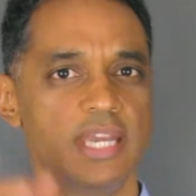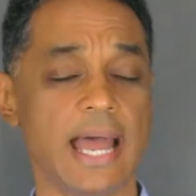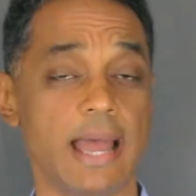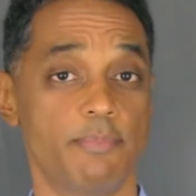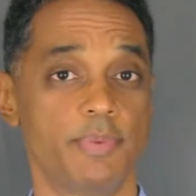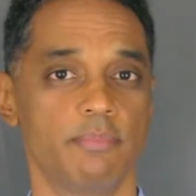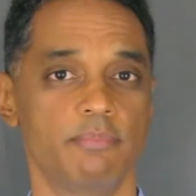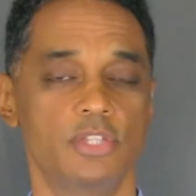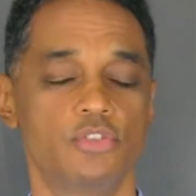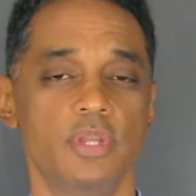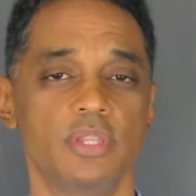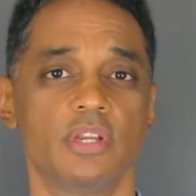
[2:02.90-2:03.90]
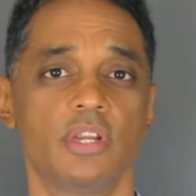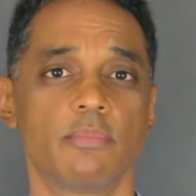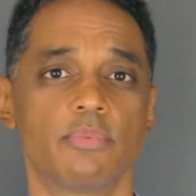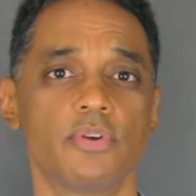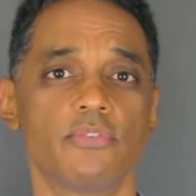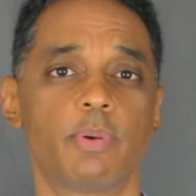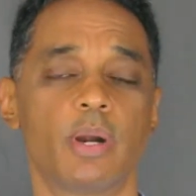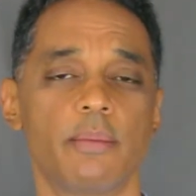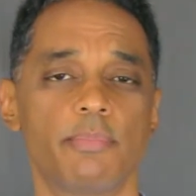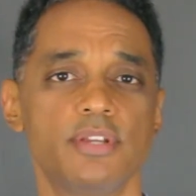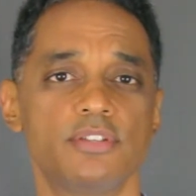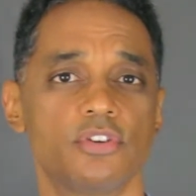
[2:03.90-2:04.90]
gap between the number of
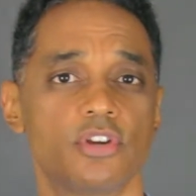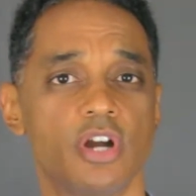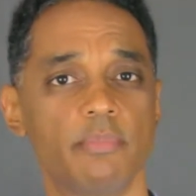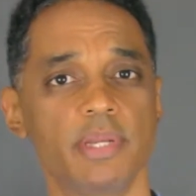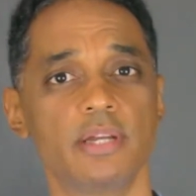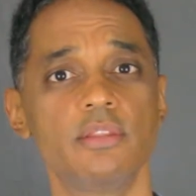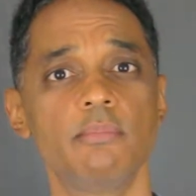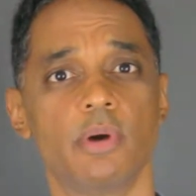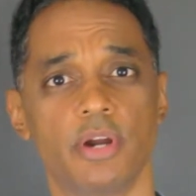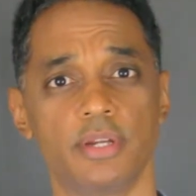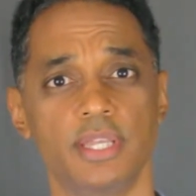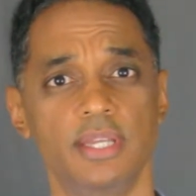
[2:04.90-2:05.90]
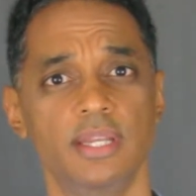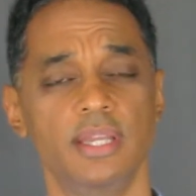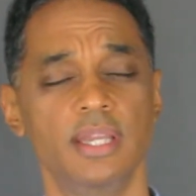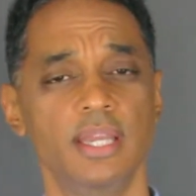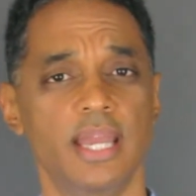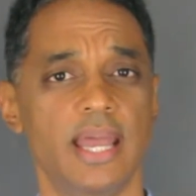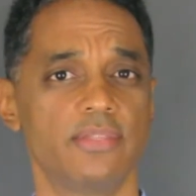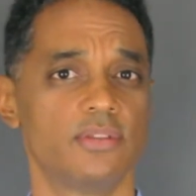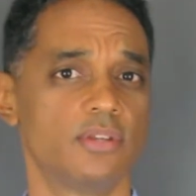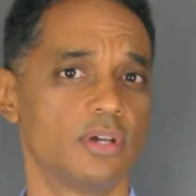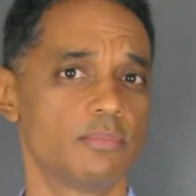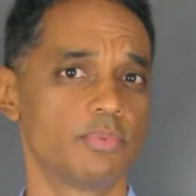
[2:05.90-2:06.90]
properties that are coming on the market and the
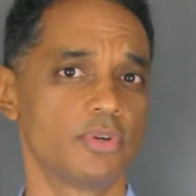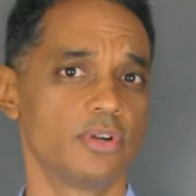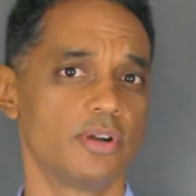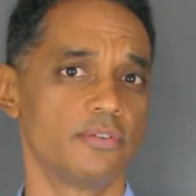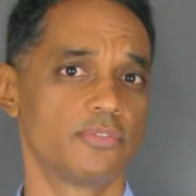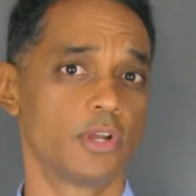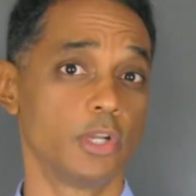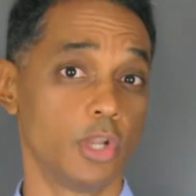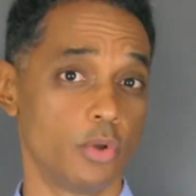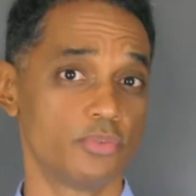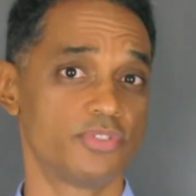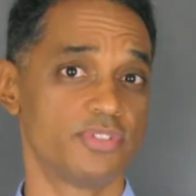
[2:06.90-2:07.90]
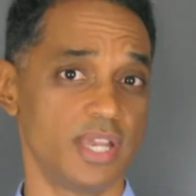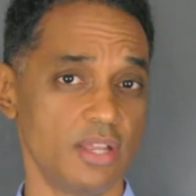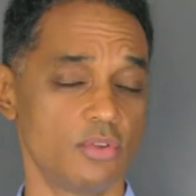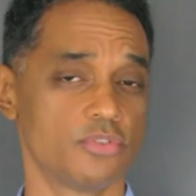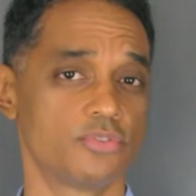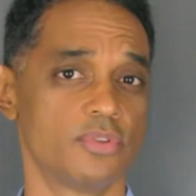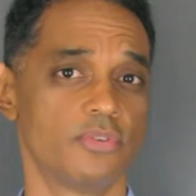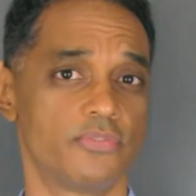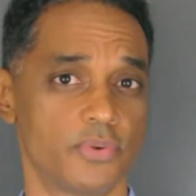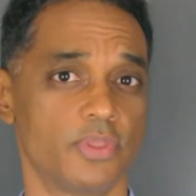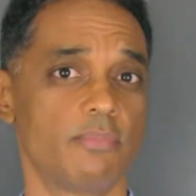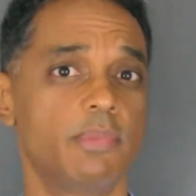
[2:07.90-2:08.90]
number of closed sales
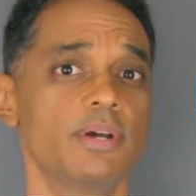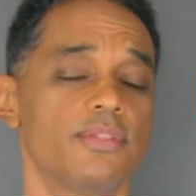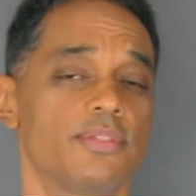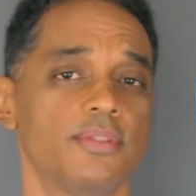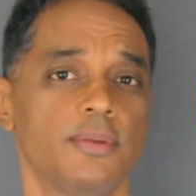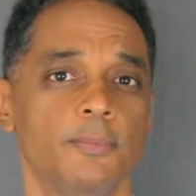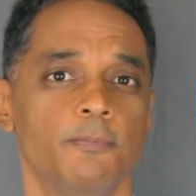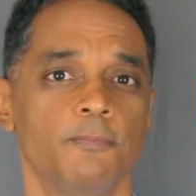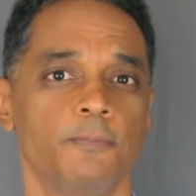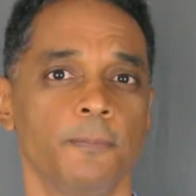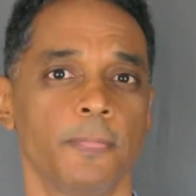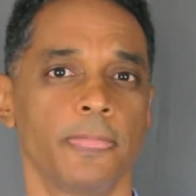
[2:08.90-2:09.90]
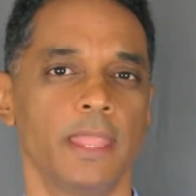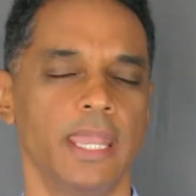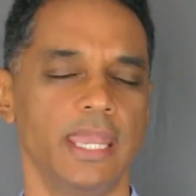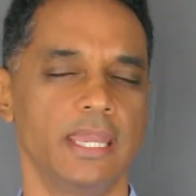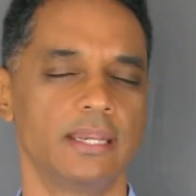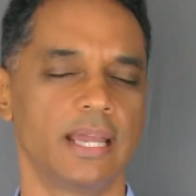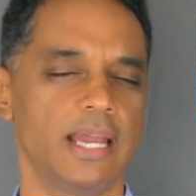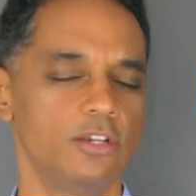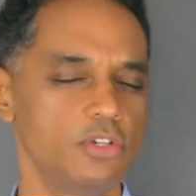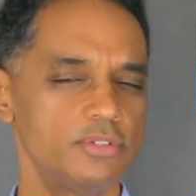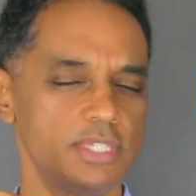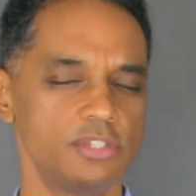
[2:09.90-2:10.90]
for the month. And I
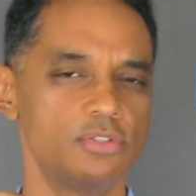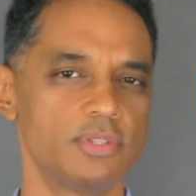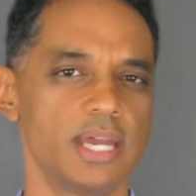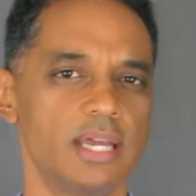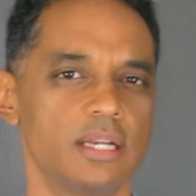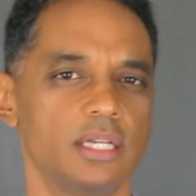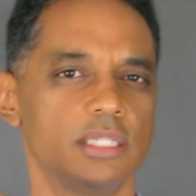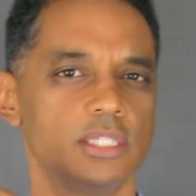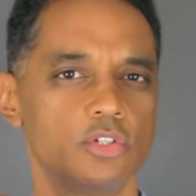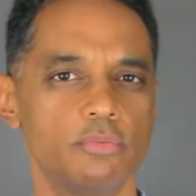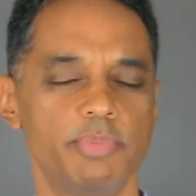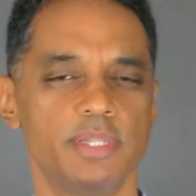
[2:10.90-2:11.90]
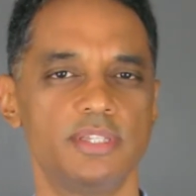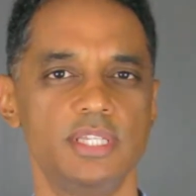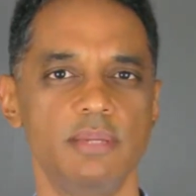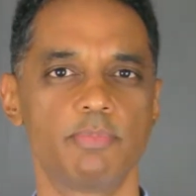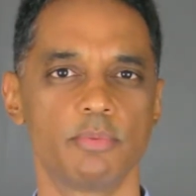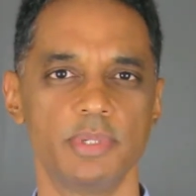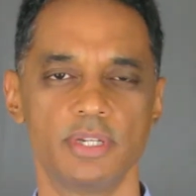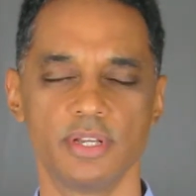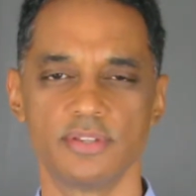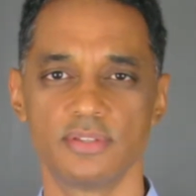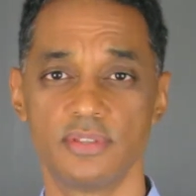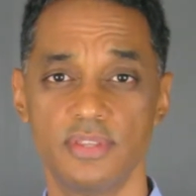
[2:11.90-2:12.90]
looked into that a little bit deeper
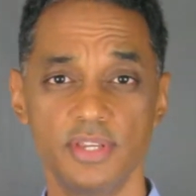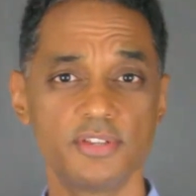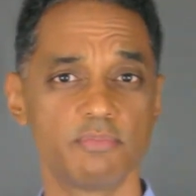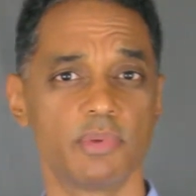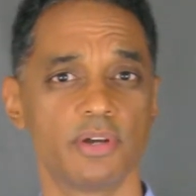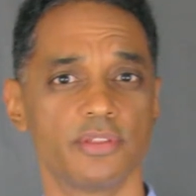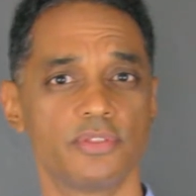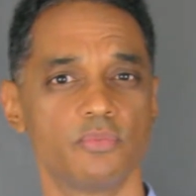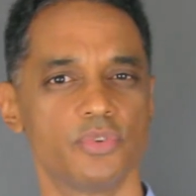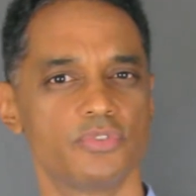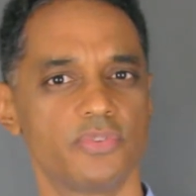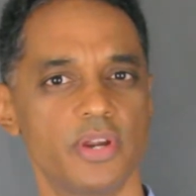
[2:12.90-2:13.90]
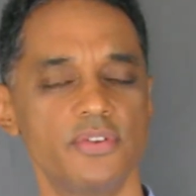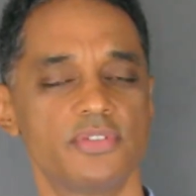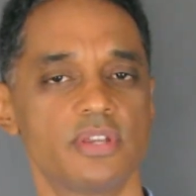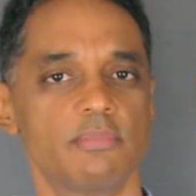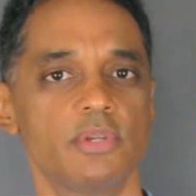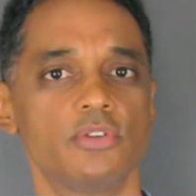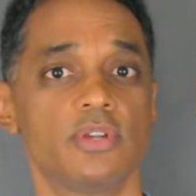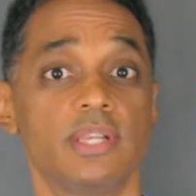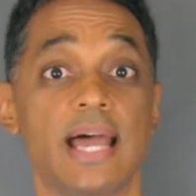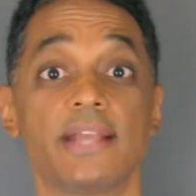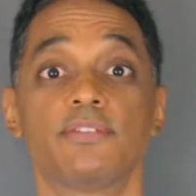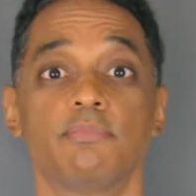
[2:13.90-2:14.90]
because this month was very similar to
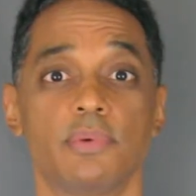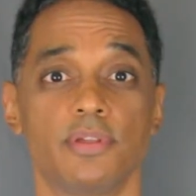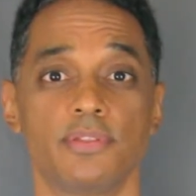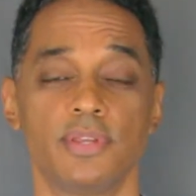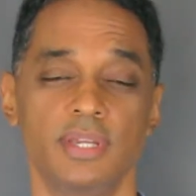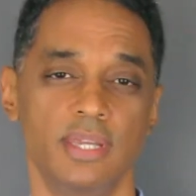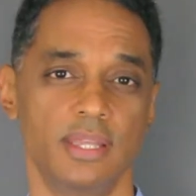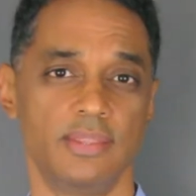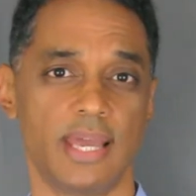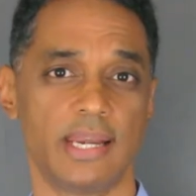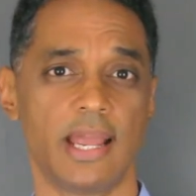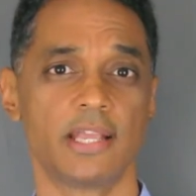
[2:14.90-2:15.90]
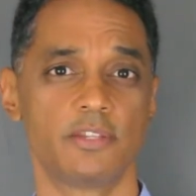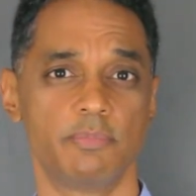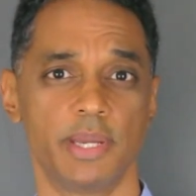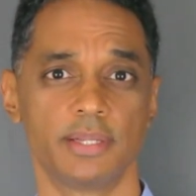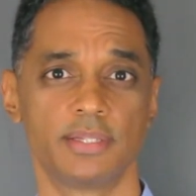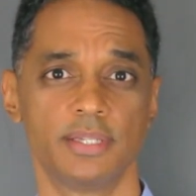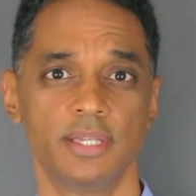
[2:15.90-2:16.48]
last month in that aspect.